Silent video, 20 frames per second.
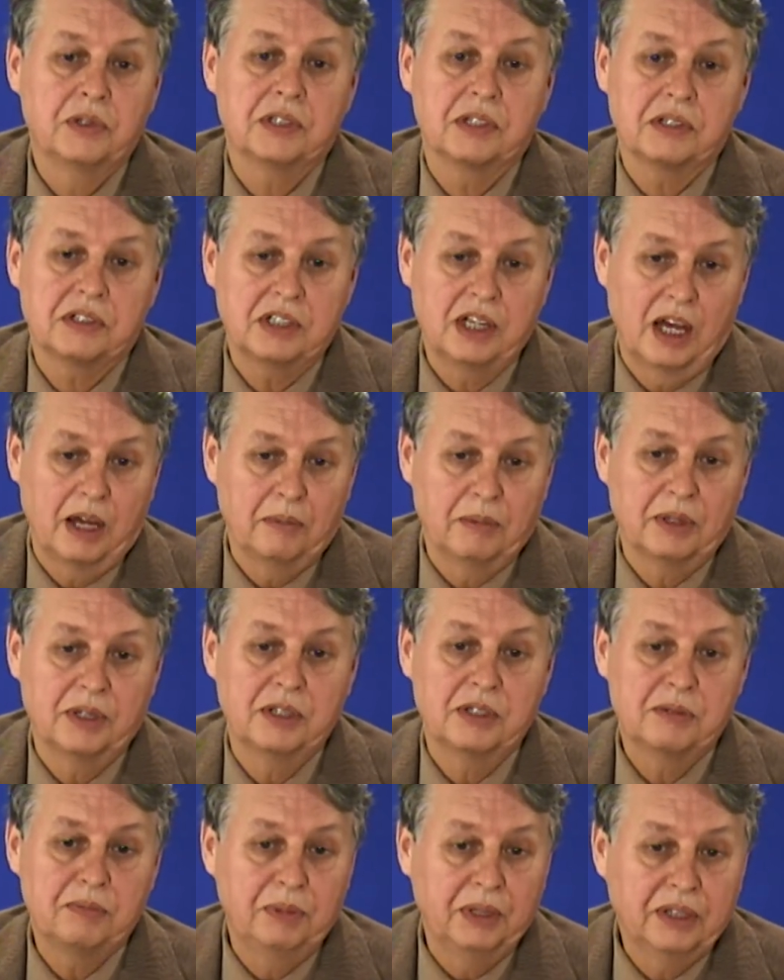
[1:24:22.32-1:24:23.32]
was
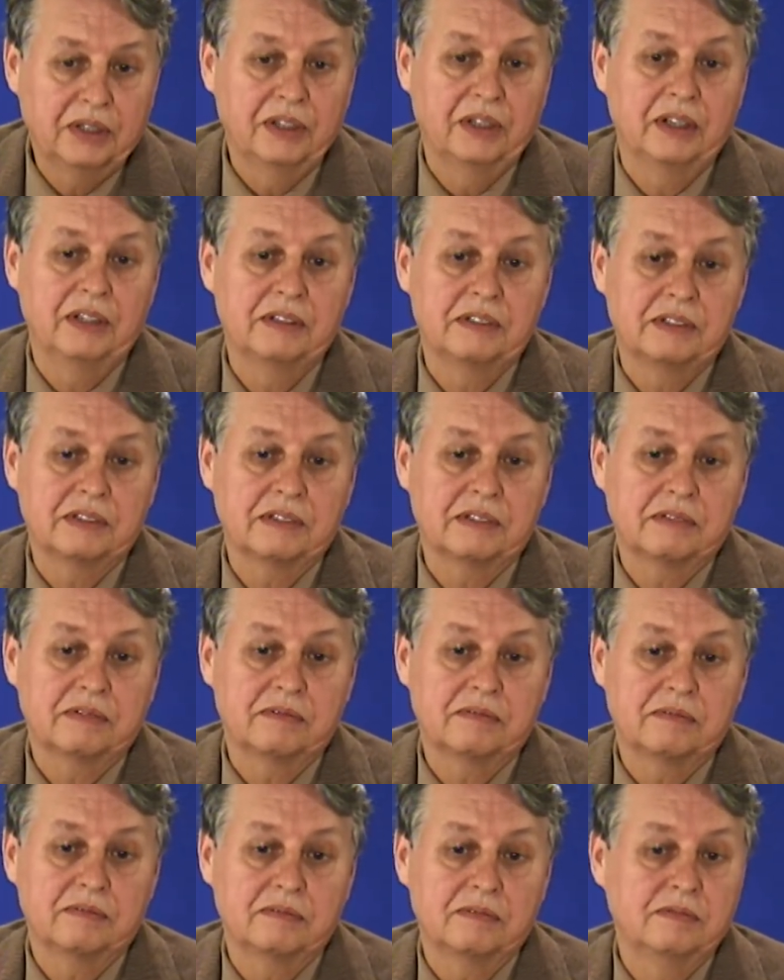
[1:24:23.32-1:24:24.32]
established because
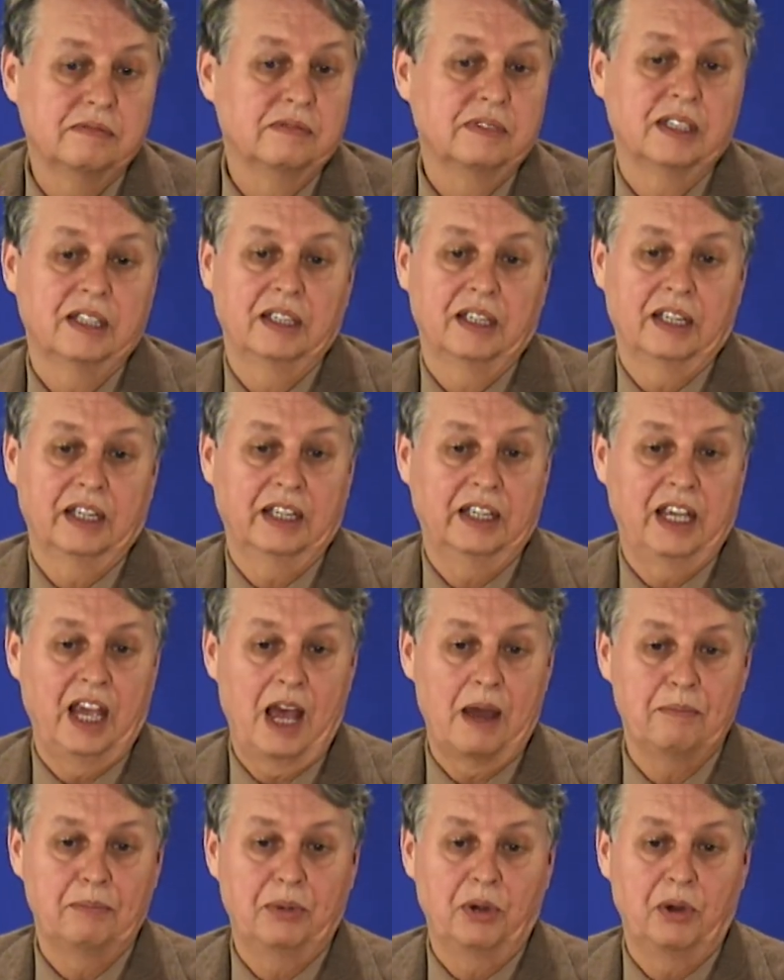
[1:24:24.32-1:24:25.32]

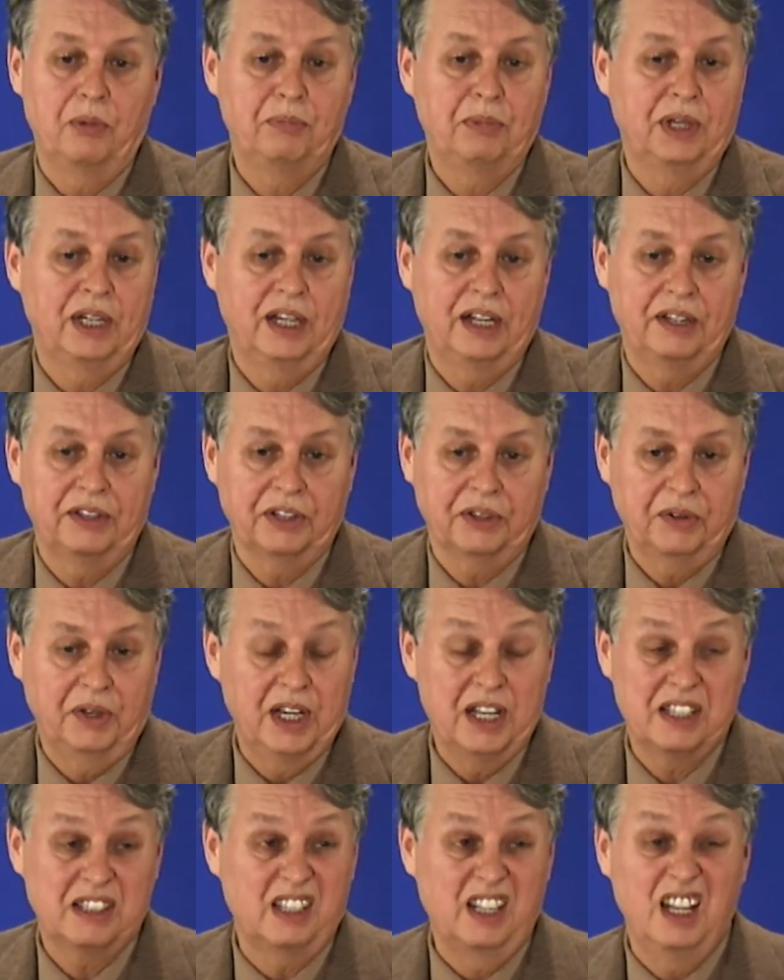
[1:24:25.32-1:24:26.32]
Gampopa, the
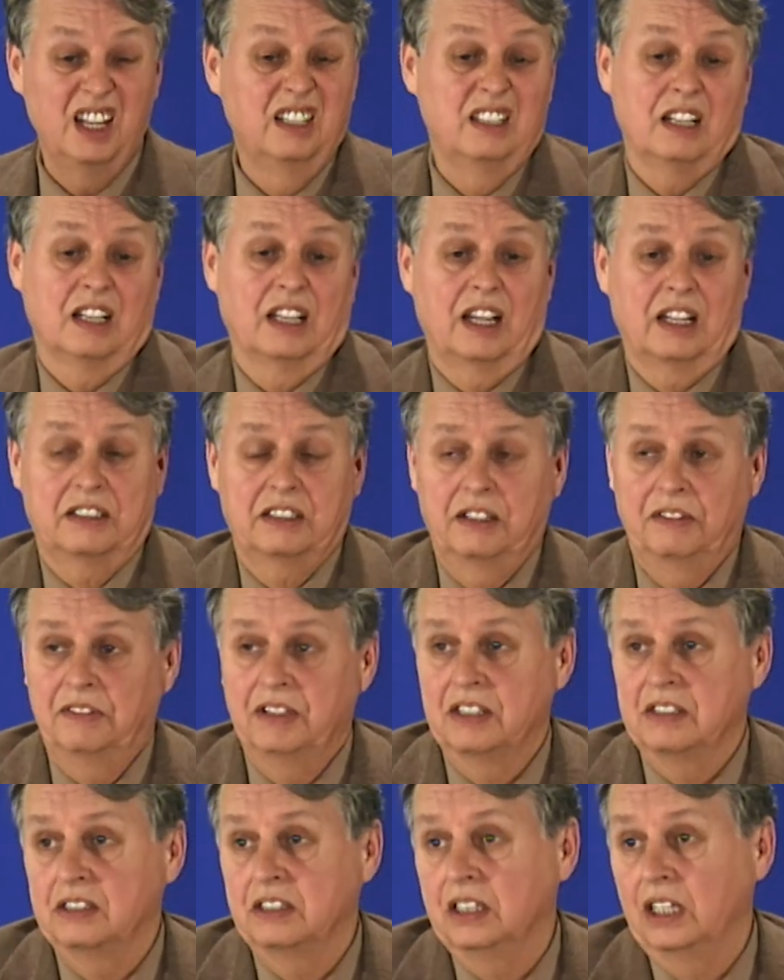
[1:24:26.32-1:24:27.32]
greatest intellect of
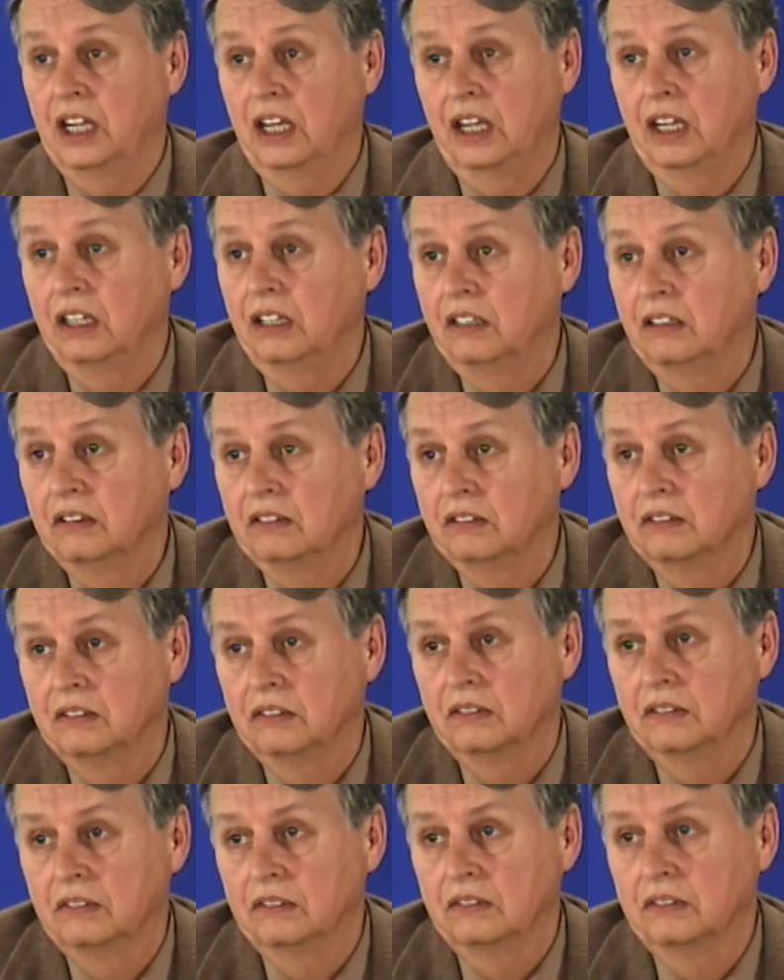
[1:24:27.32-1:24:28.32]
his day,
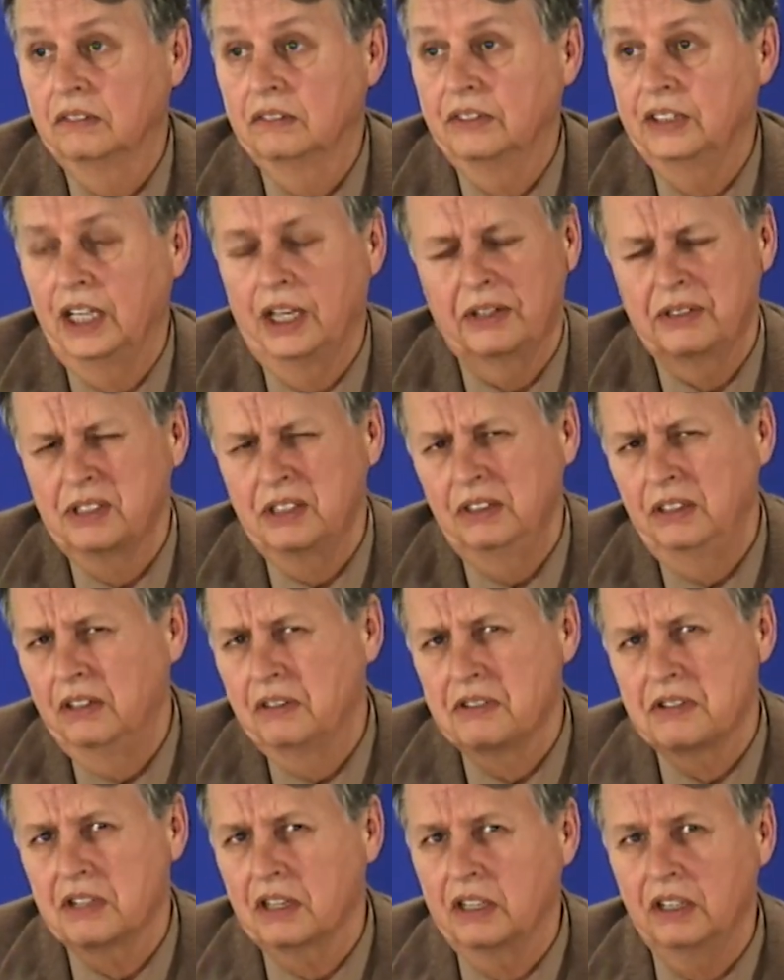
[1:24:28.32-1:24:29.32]
1,000
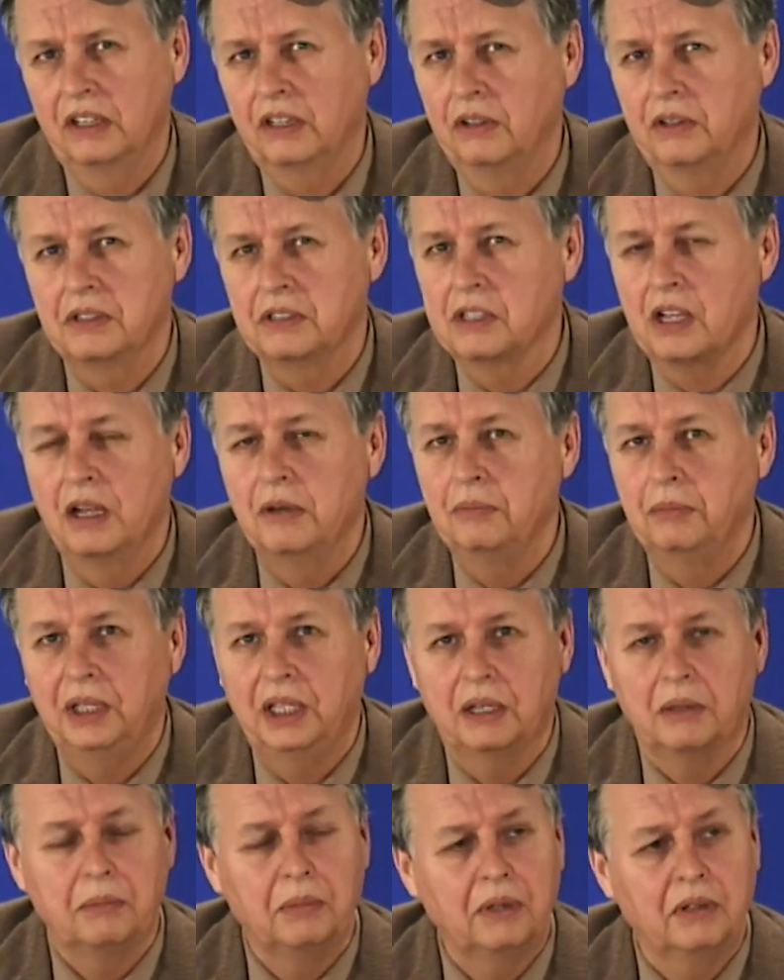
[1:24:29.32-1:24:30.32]
years ago, is
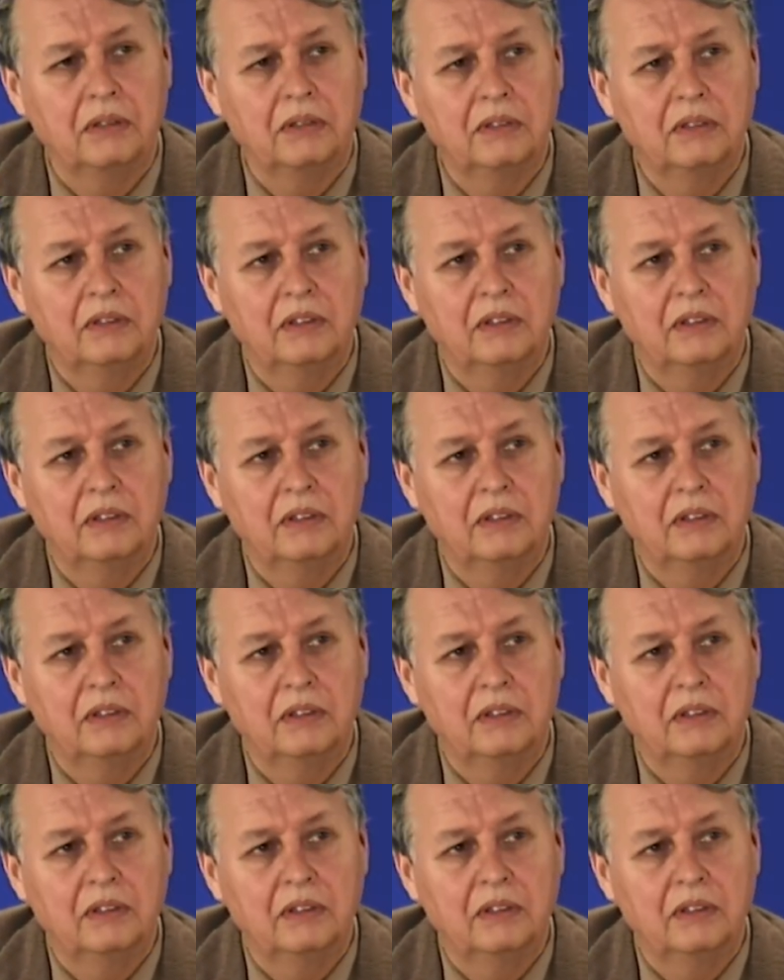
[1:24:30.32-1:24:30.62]
unbeatable.